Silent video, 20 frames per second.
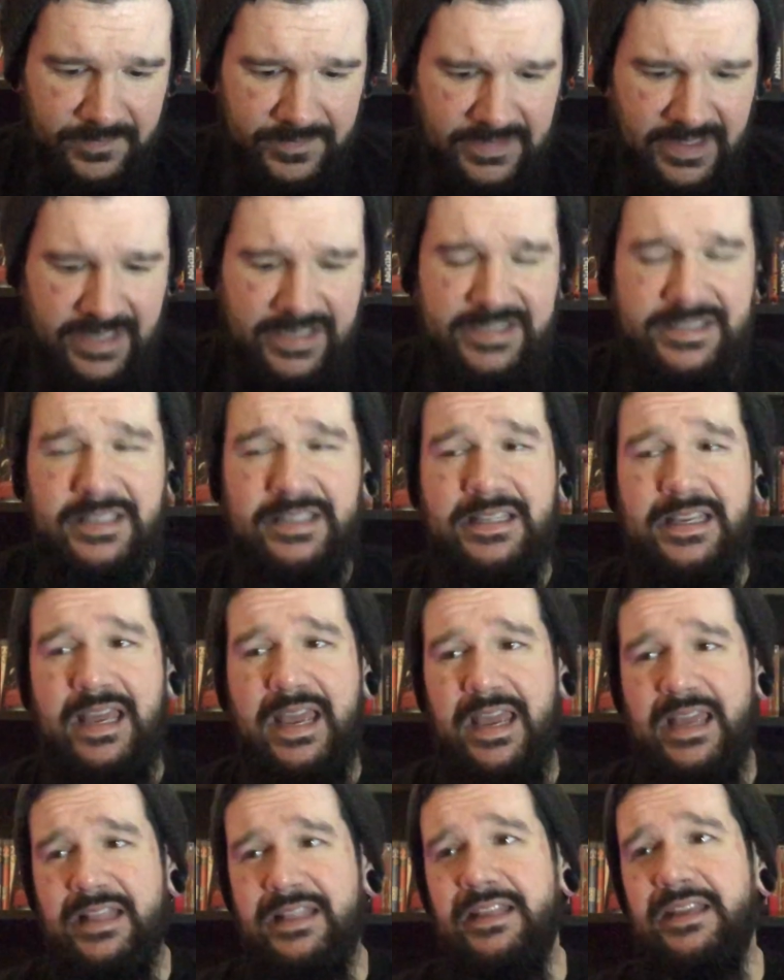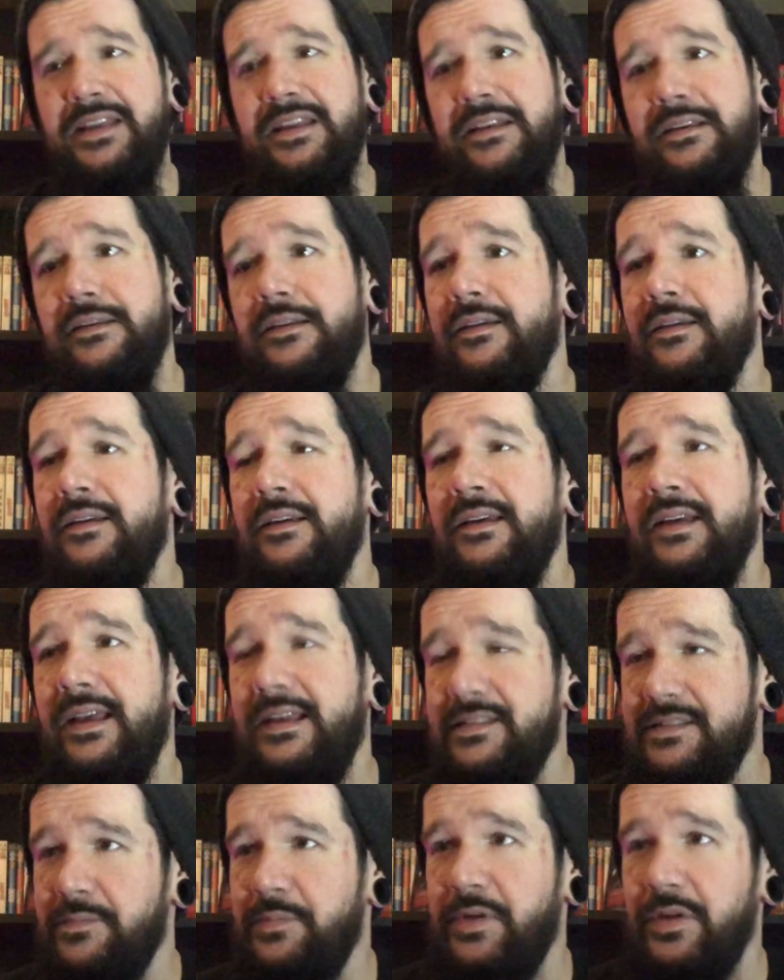Like I said, the alien
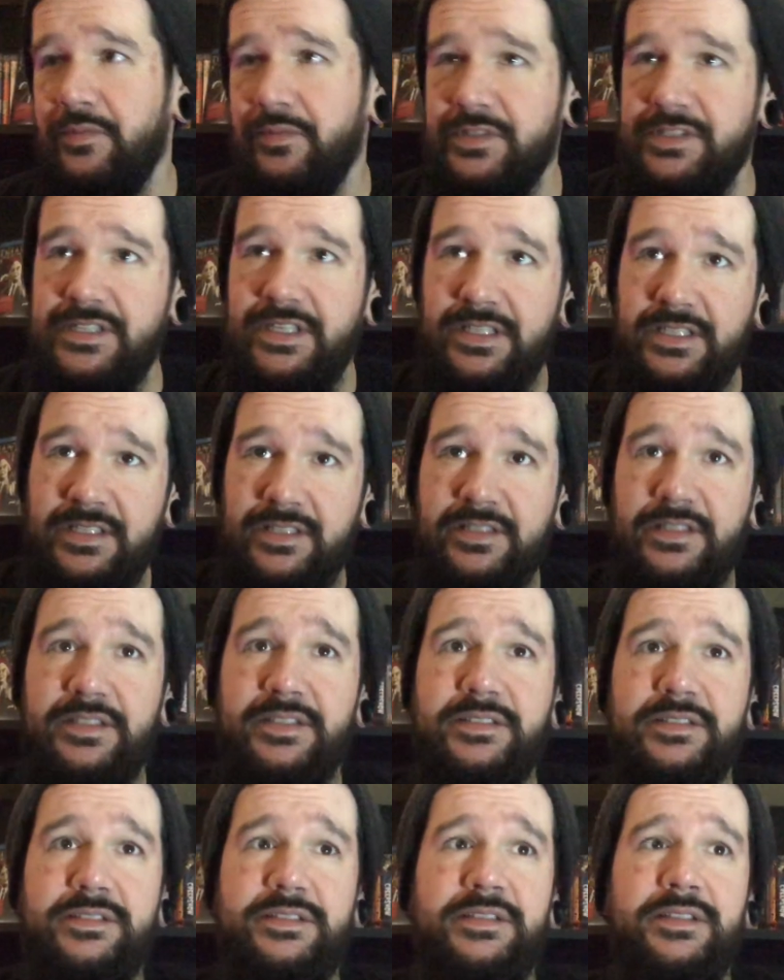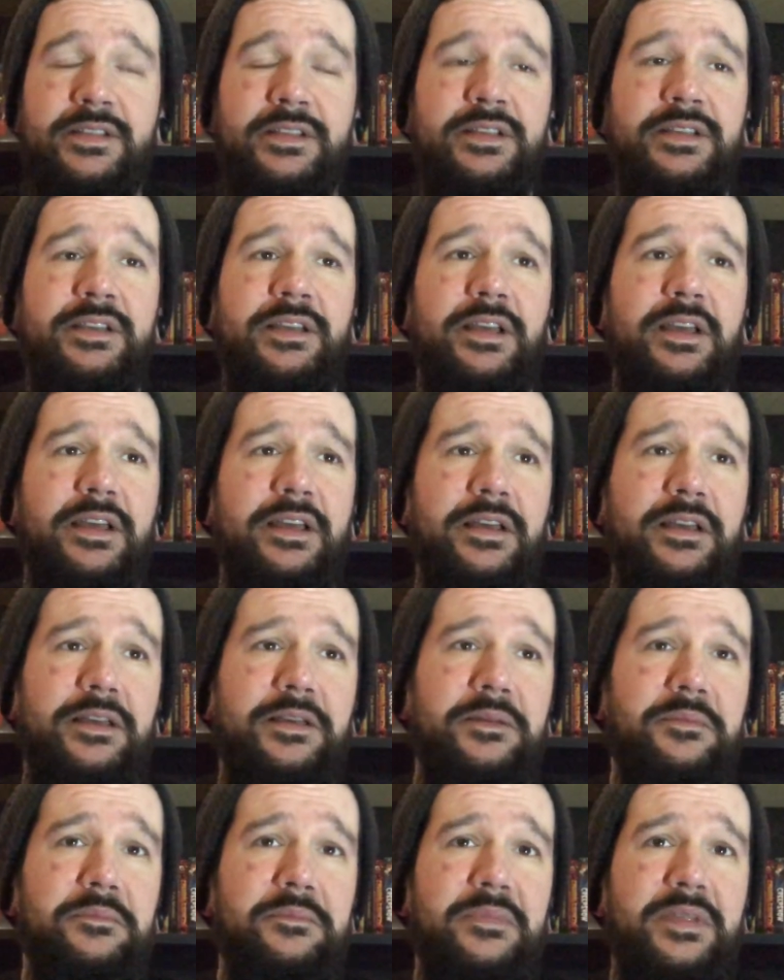is a bit ridiculous.
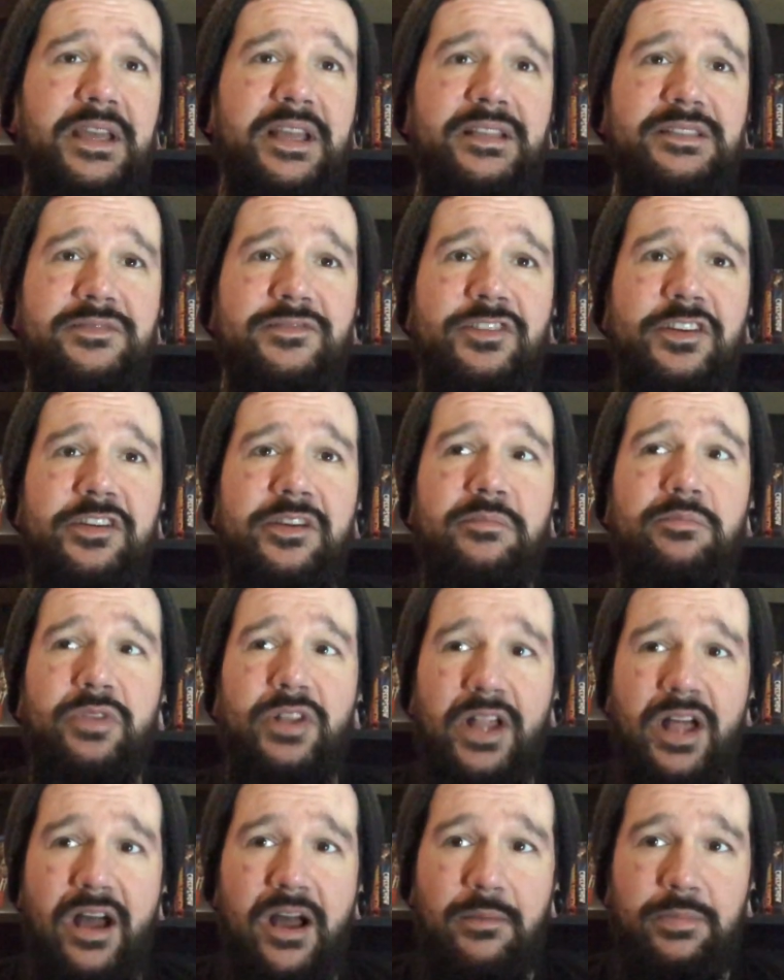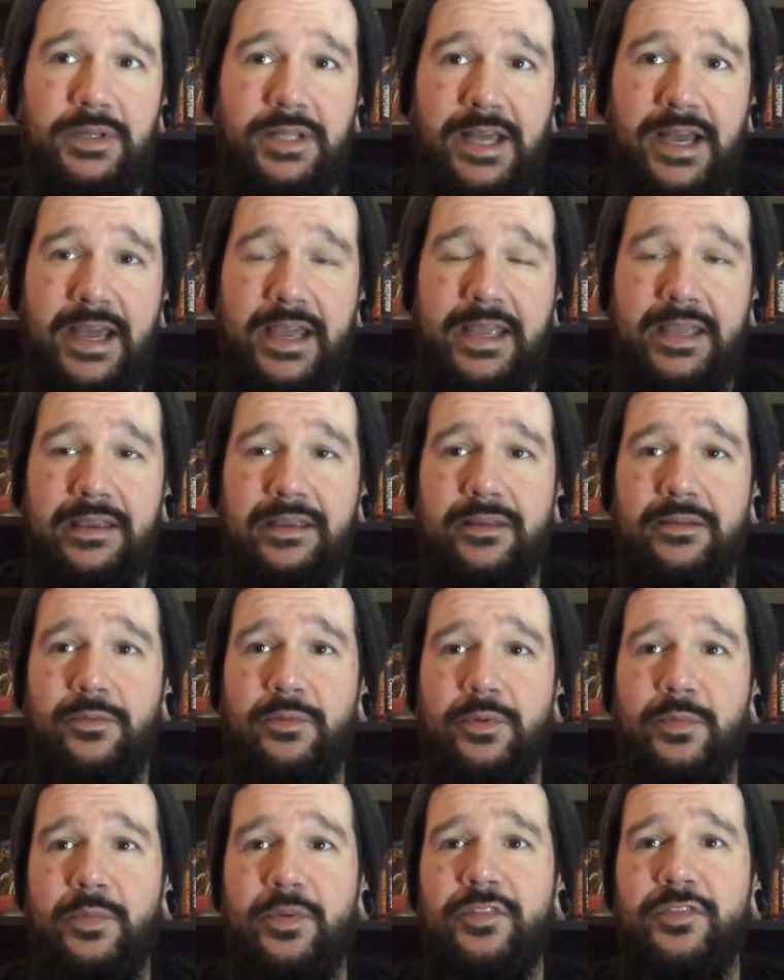It's very blob-like.
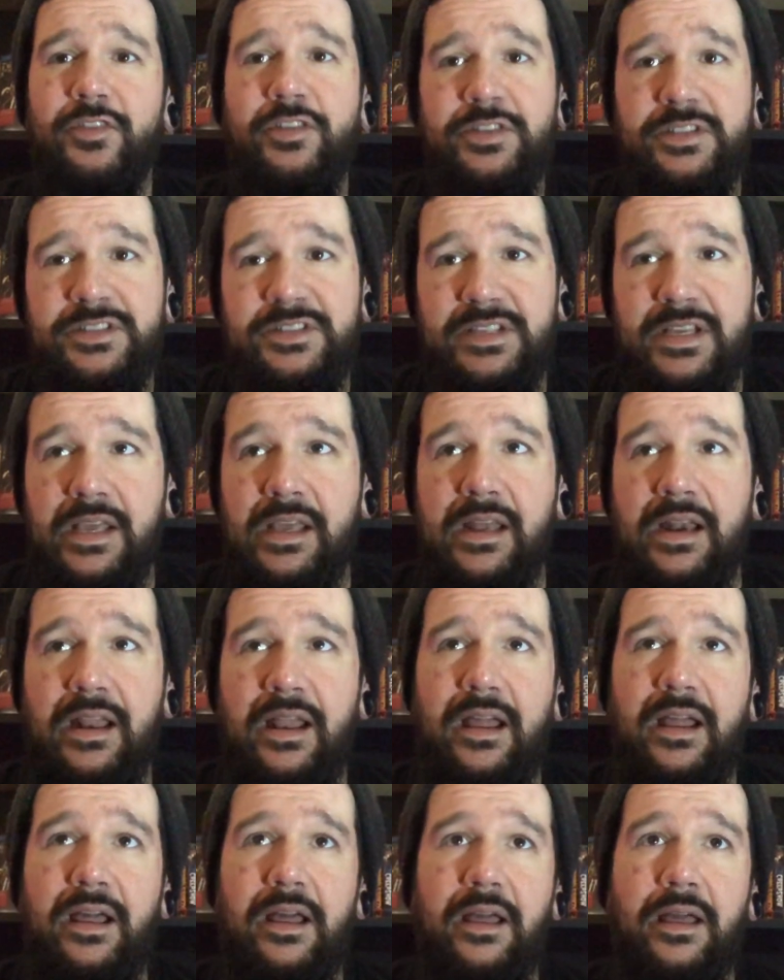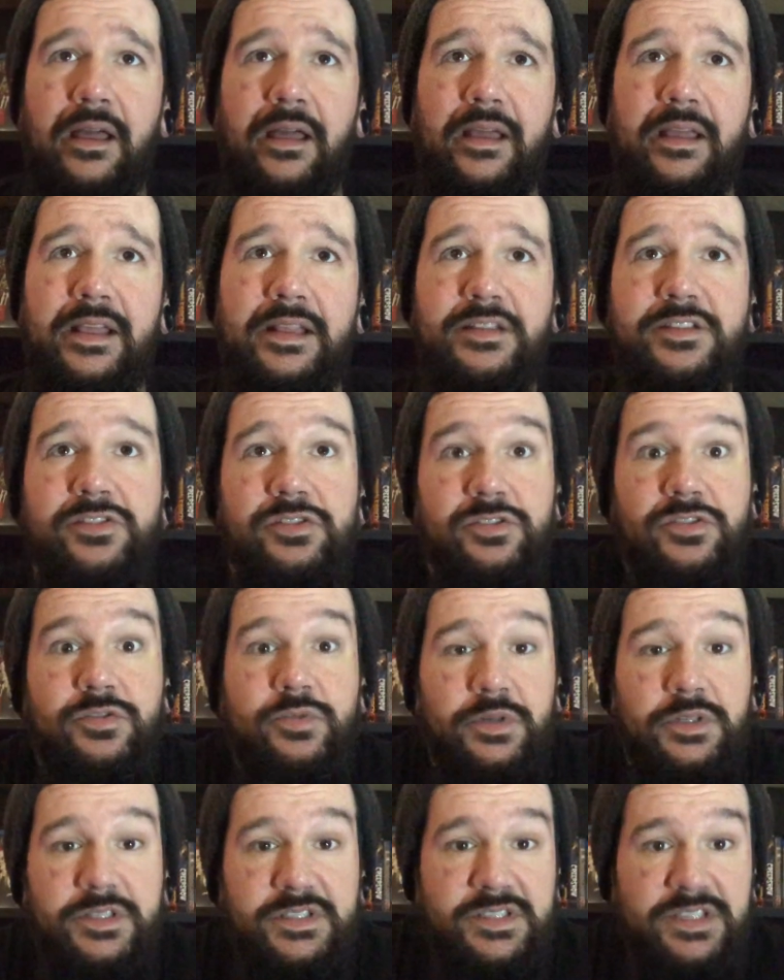When we first see it, it's just
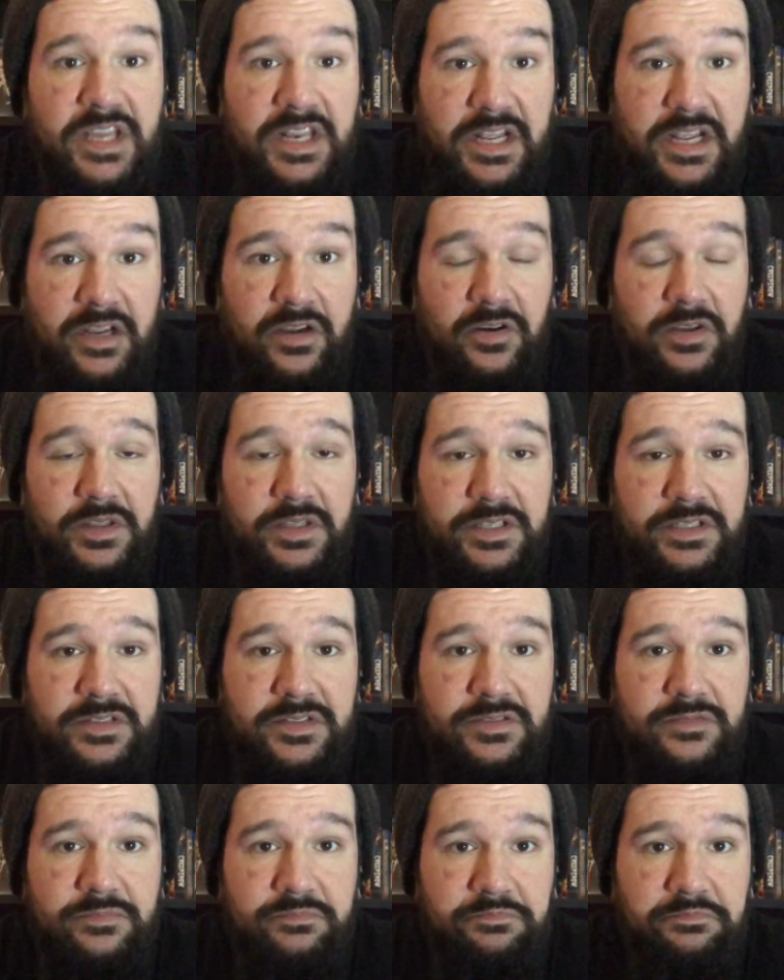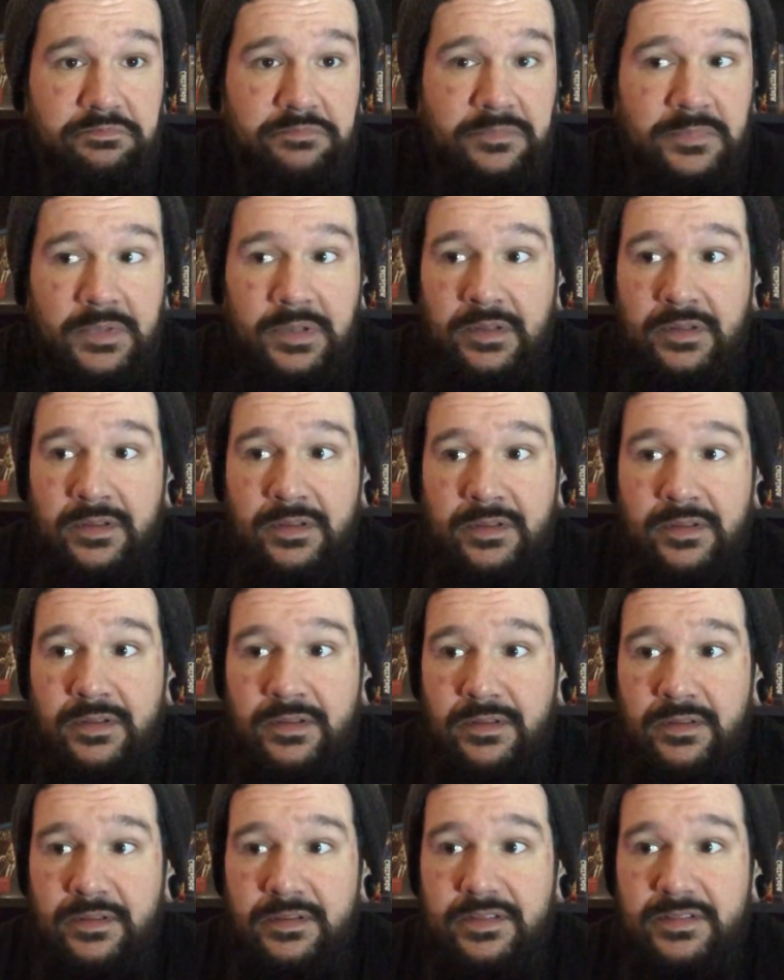sort of sitting on this
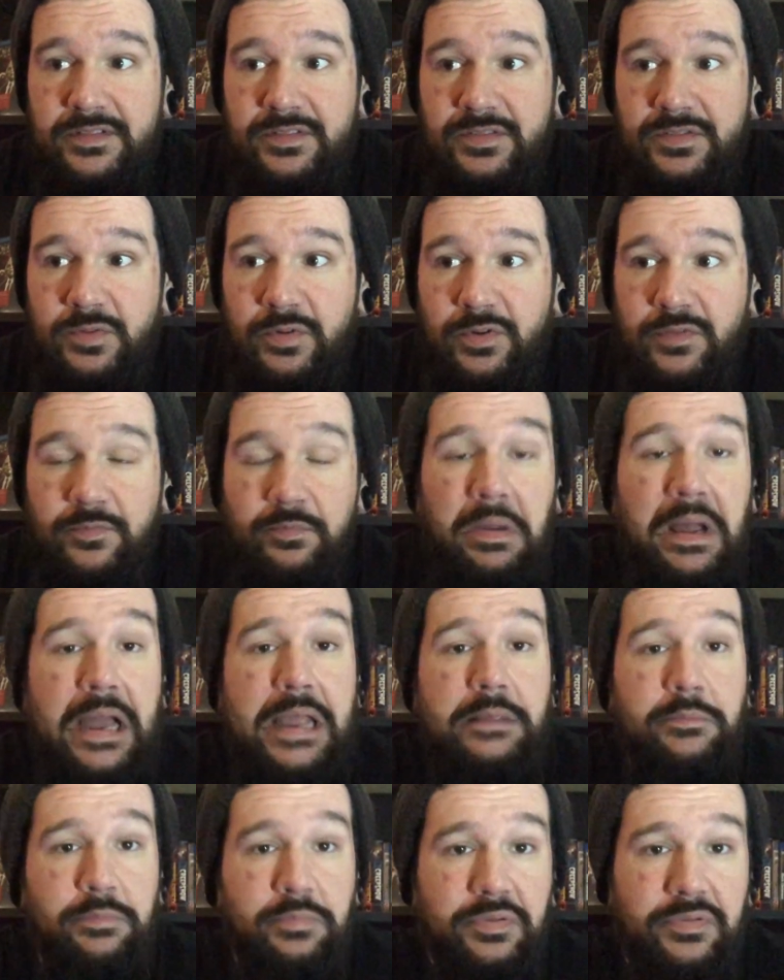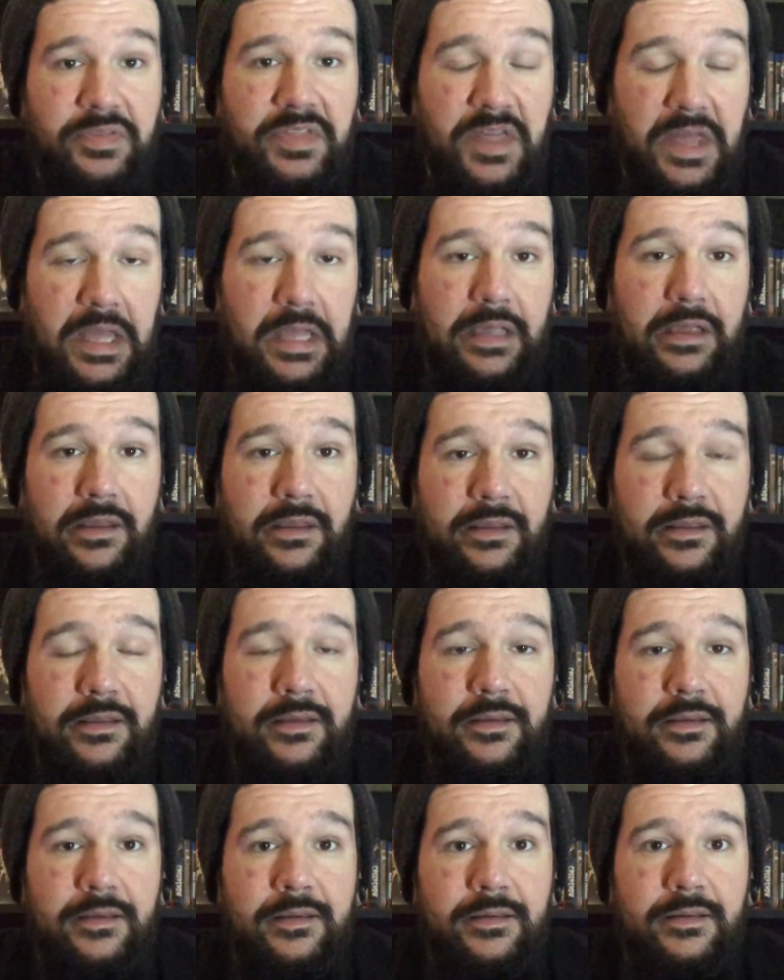sort of pipe thing
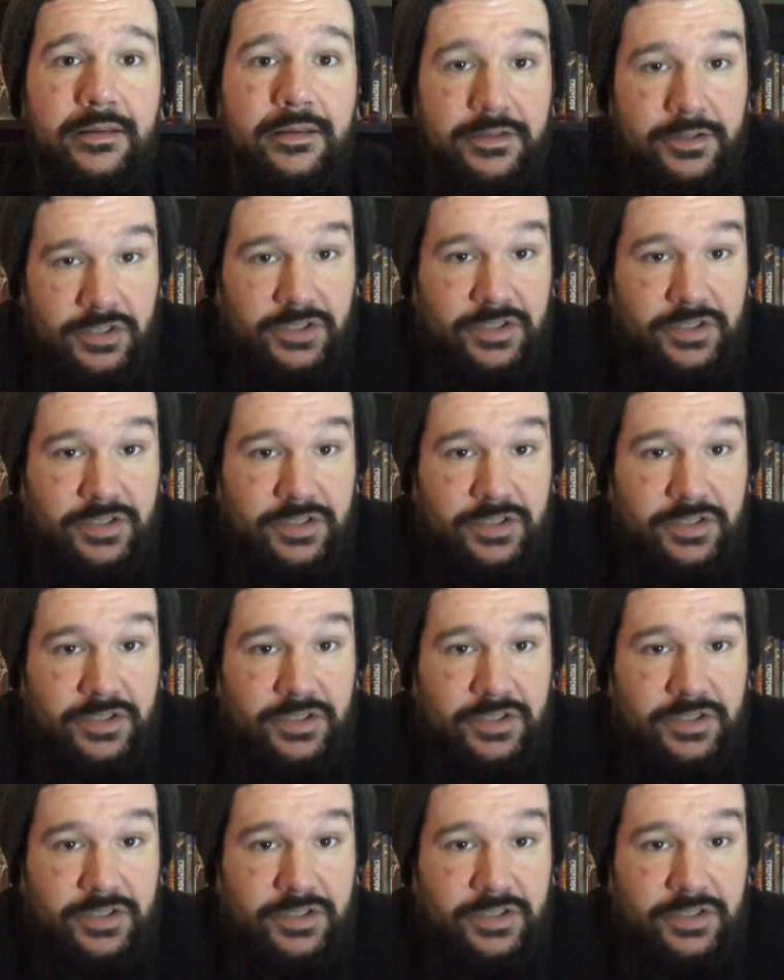and